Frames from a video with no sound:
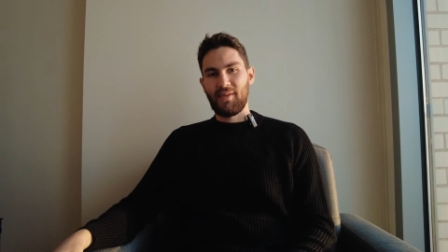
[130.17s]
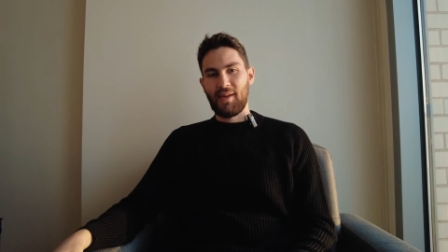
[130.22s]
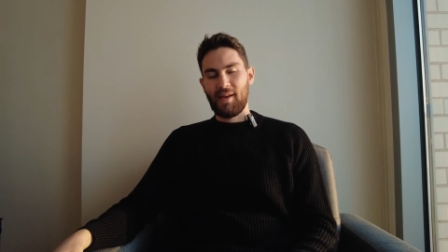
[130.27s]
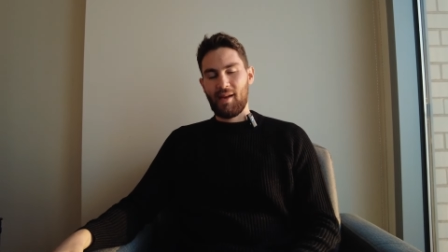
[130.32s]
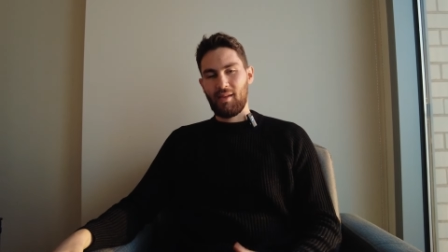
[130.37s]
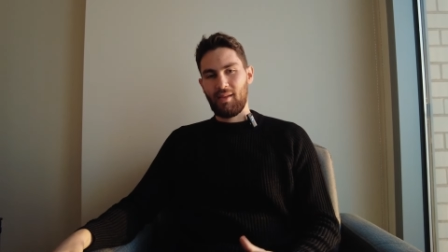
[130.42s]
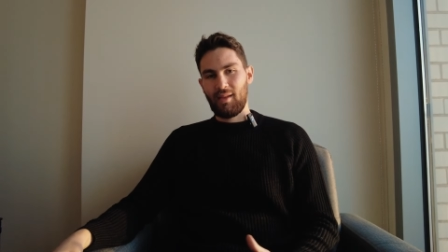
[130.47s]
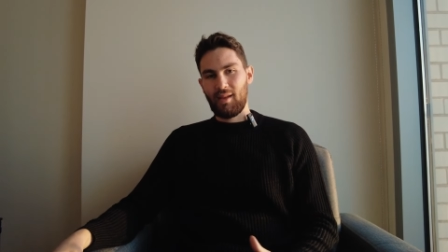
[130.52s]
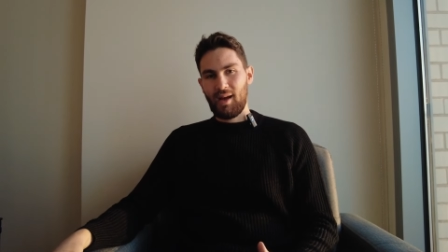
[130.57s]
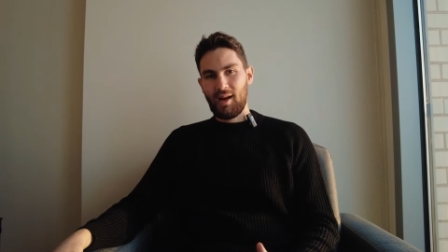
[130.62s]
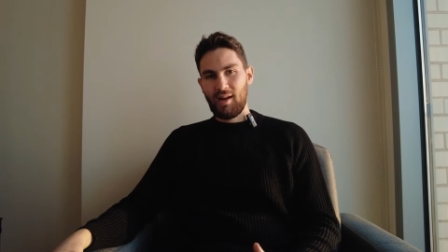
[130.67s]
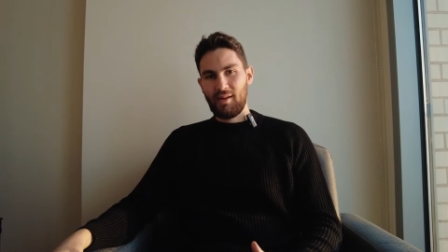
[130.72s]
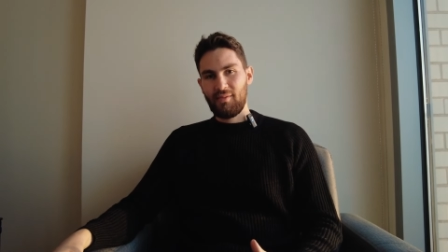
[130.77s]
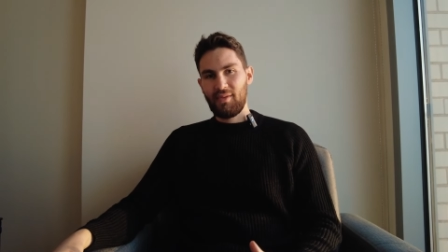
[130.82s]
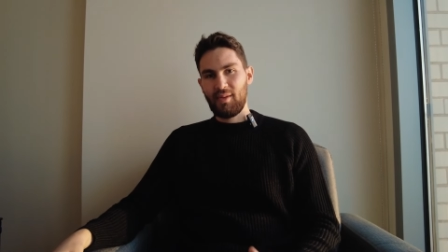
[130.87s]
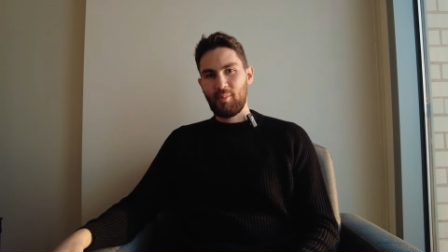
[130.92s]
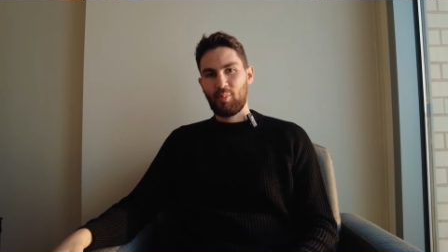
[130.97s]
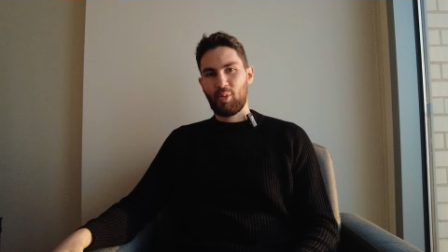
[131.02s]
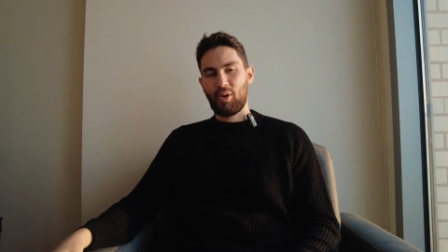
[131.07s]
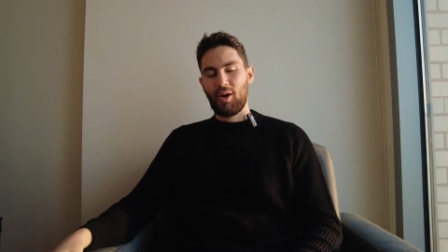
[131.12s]
And a lot of
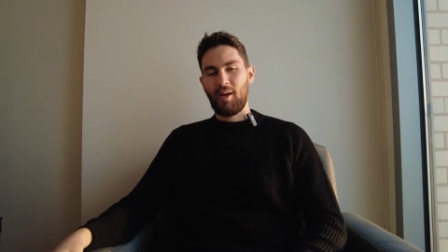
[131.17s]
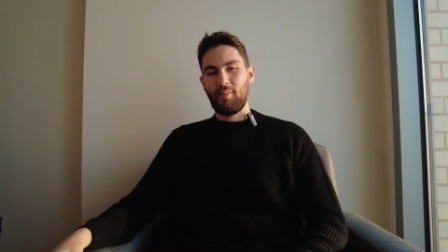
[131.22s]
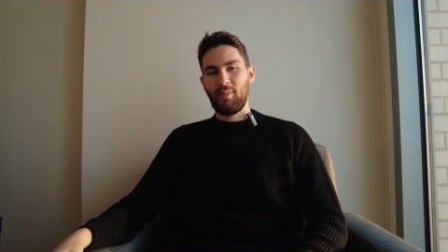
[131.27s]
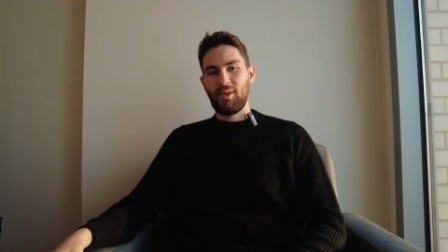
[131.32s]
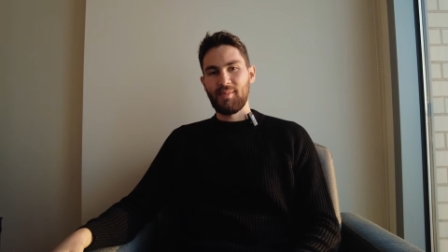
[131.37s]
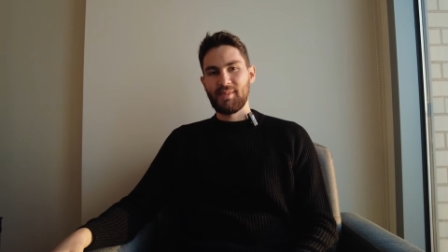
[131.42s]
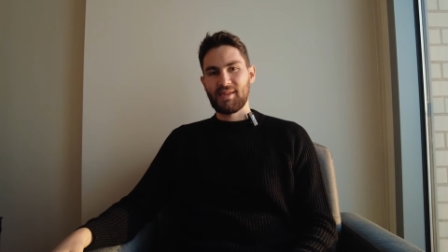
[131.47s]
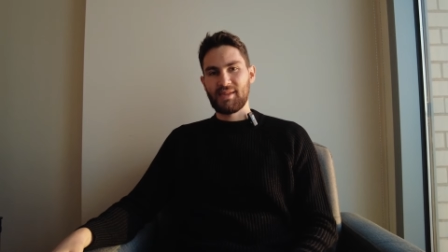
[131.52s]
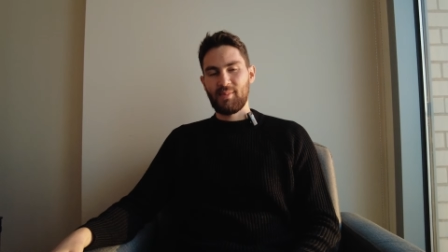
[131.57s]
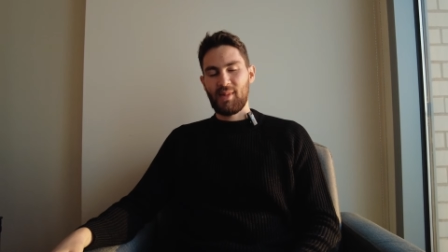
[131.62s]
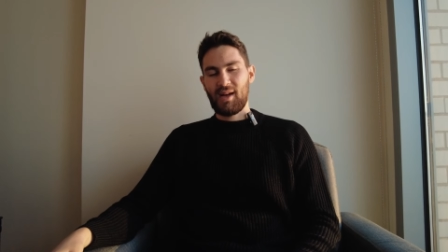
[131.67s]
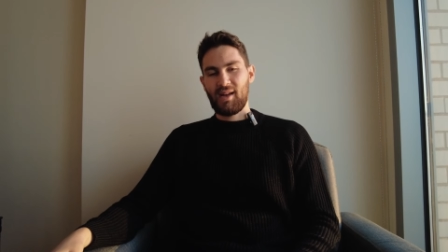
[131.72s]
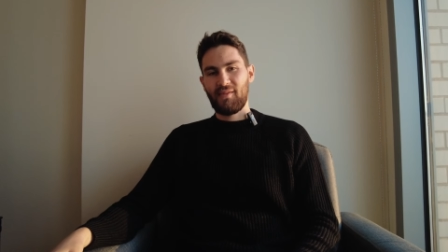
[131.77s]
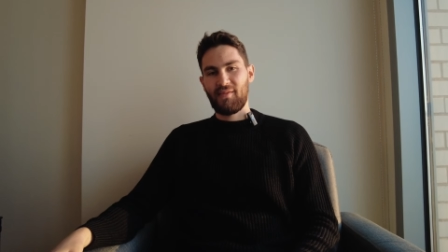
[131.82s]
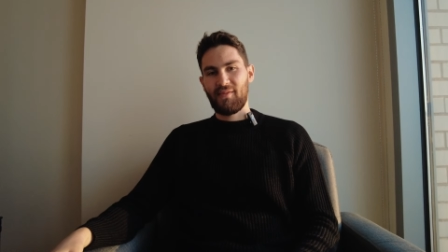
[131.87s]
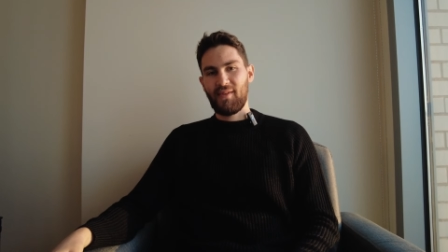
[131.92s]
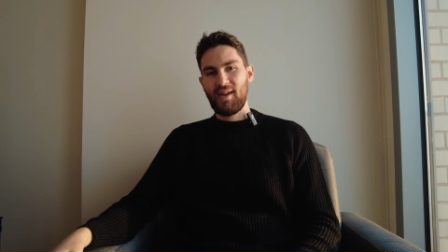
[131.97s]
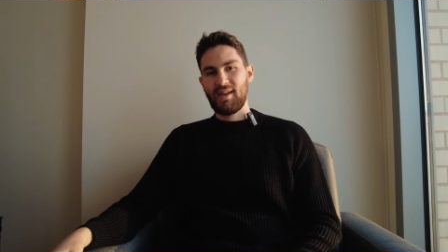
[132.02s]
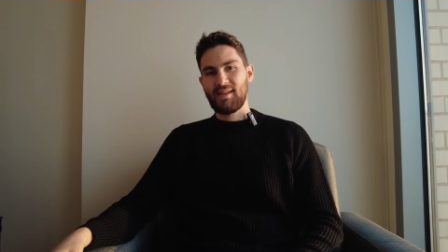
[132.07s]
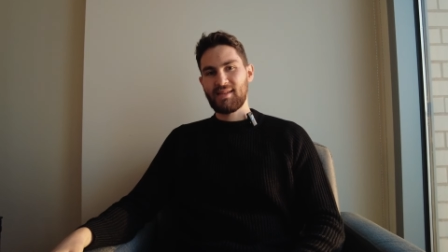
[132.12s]
the problems men
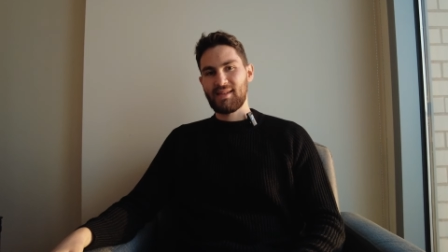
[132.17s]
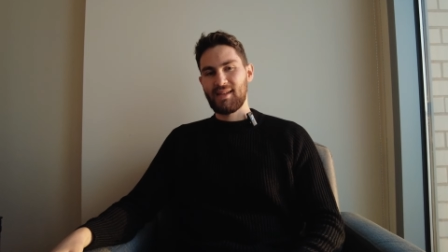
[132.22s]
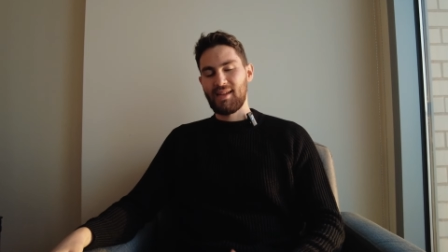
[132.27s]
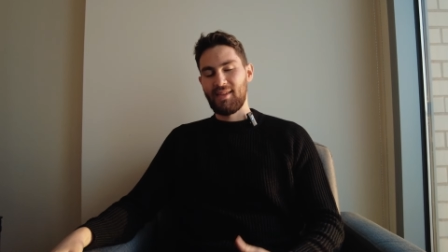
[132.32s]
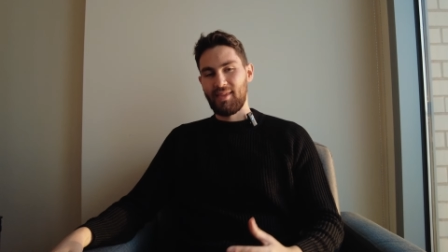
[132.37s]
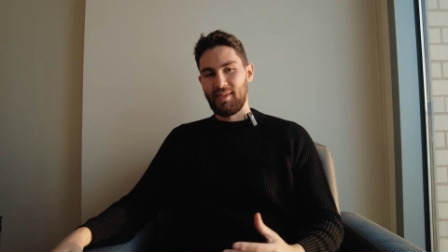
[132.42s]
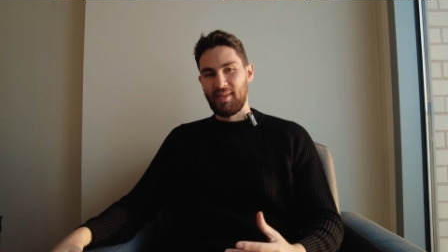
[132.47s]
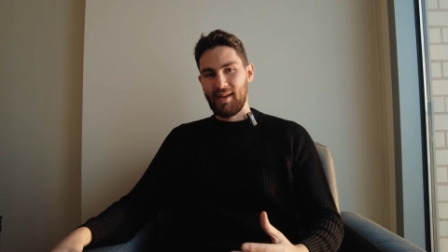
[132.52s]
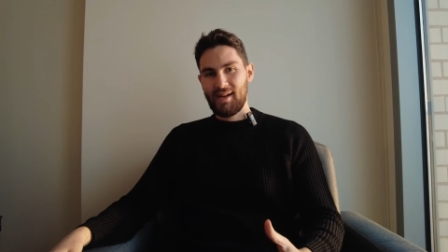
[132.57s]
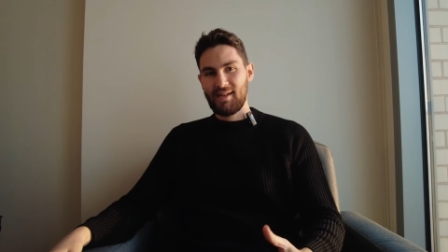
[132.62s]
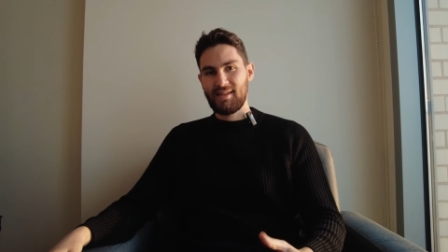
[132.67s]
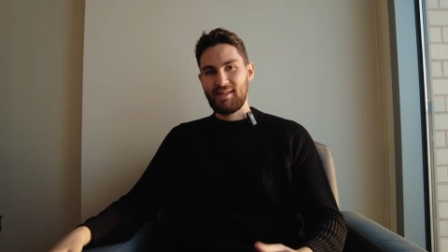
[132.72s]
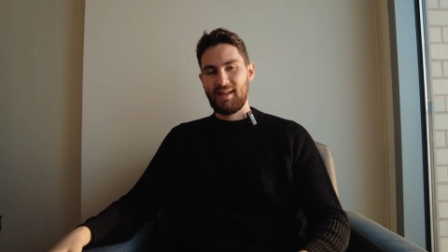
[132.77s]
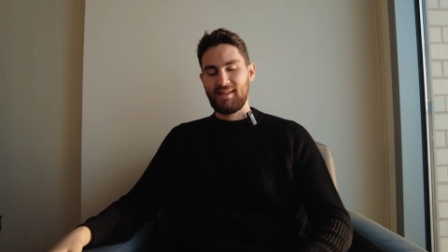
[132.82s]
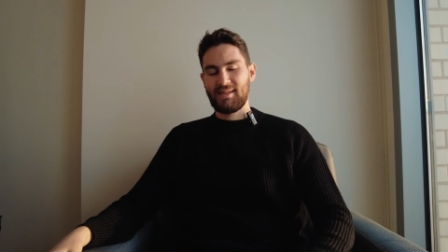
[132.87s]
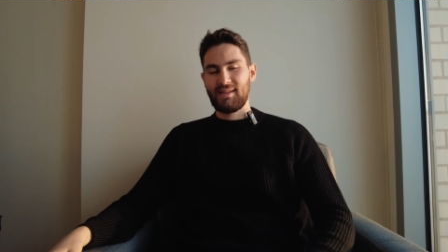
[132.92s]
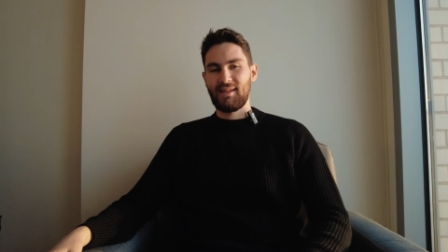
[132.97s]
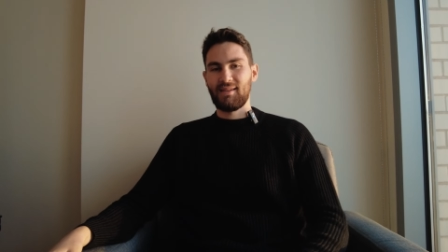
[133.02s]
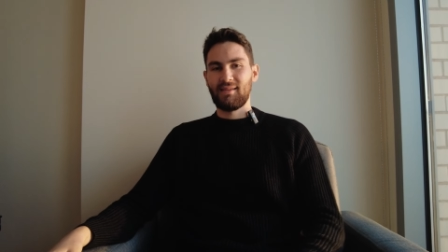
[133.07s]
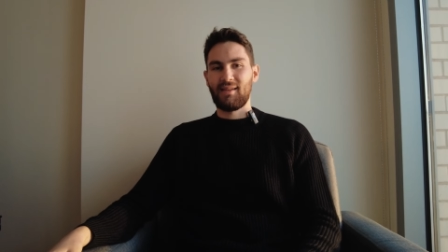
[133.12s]
face in their
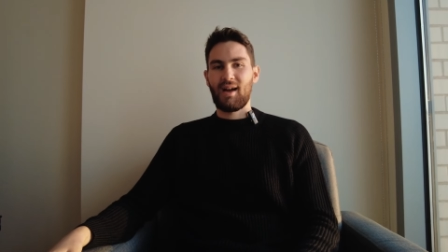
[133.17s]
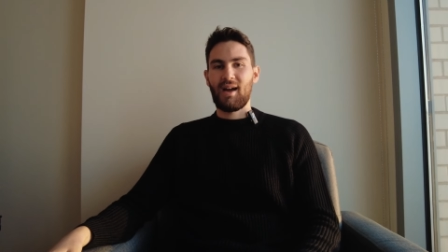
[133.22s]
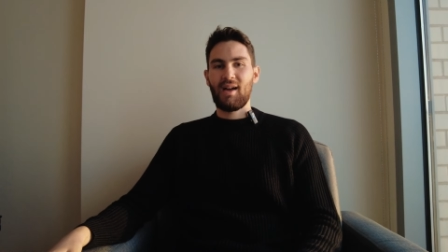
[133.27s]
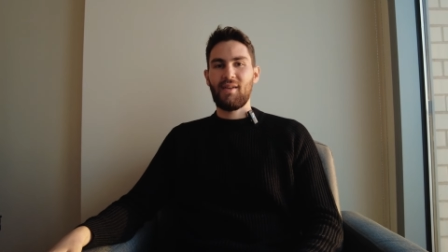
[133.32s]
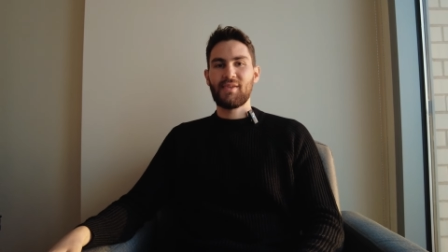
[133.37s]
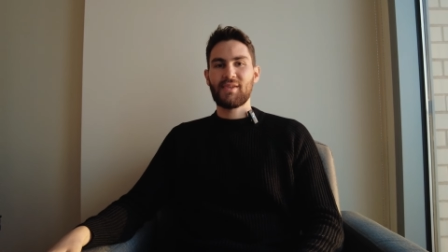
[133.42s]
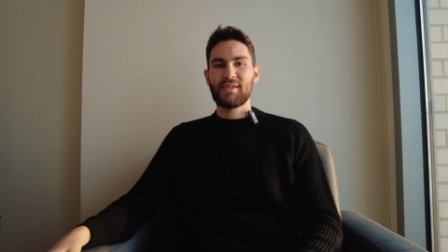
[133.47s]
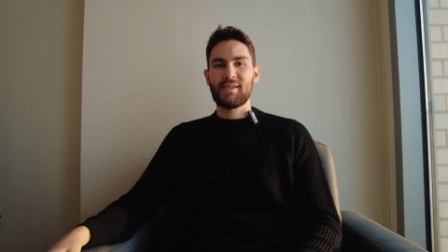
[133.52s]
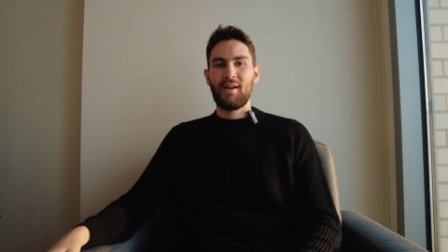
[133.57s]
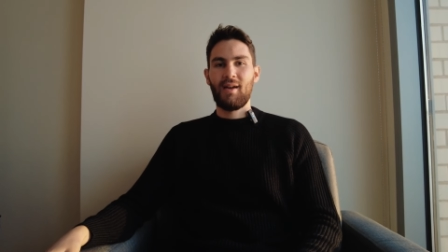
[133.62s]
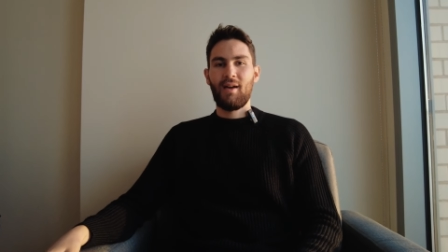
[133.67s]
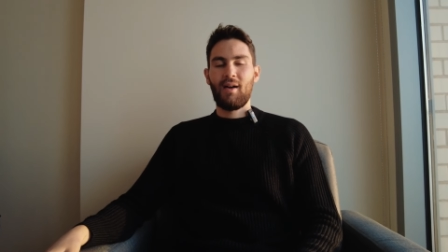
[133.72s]
dating lives